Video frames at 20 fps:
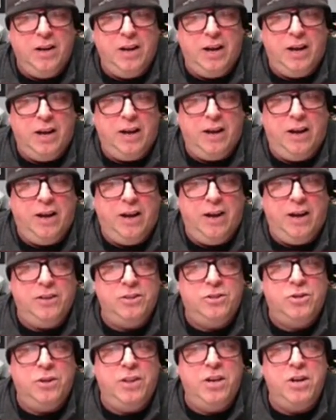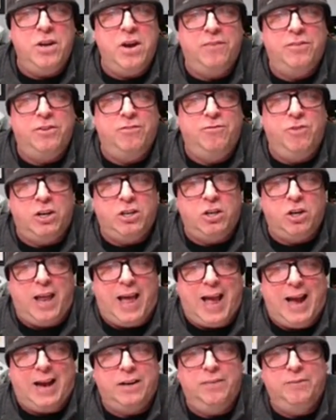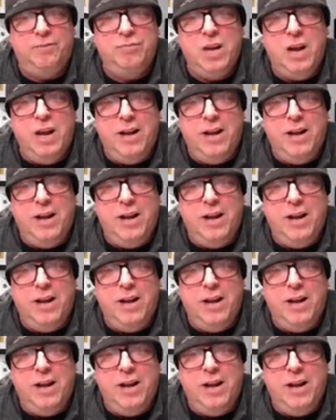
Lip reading: So then you have the Vricolac.